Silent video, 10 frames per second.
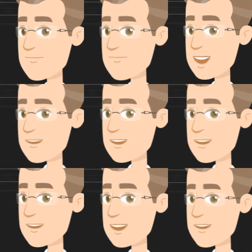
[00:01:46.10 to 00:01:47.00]

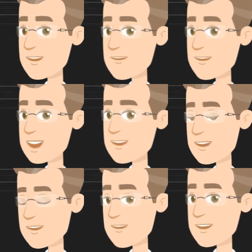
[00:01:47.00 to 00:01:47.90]
Navigate to the main folder
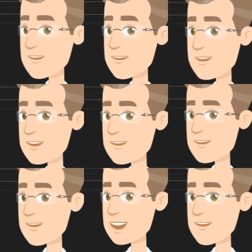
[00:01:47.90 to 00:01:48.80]
where the item you are
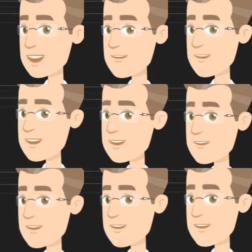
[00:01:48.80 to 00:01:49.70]
looking for was
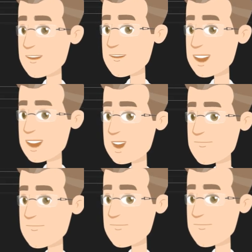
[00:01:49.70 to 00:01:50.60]
originally saved in.
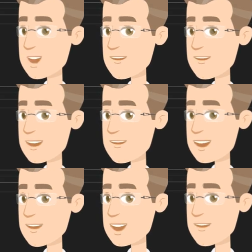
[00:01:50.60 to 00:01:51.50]
For
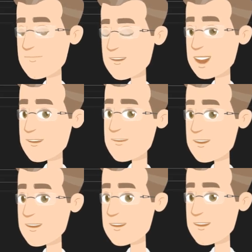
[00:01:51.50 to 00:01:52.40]
example, if the
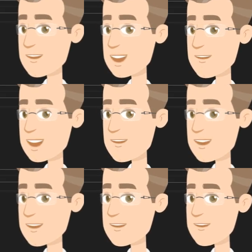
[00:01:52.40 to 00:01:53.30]
item you are looking for was
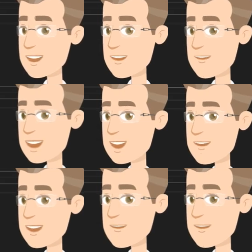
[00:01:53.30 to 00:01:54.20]
a Microsoft
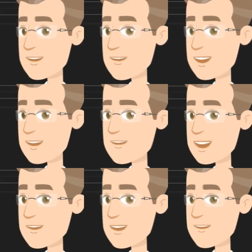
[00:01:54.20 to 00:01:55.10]
Word document saved
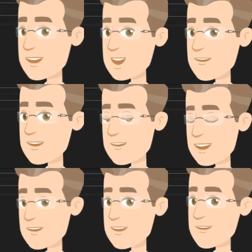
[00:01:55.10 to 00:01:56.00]
in a subfolder of
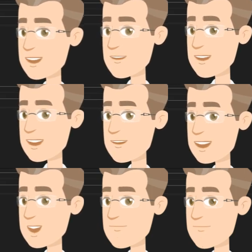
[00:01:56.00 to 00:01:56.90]
your Documents
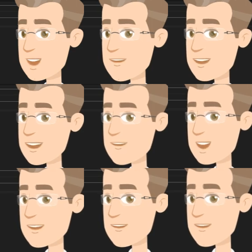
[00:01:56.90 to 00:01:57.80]
folder, navigate
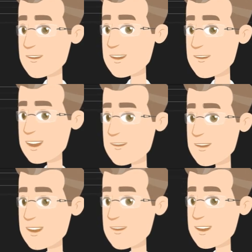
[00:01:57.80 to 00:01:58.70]
to your main Documents
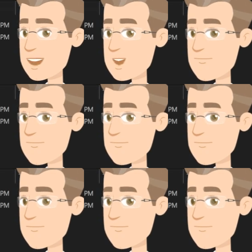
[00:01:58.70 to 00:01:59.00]
folder.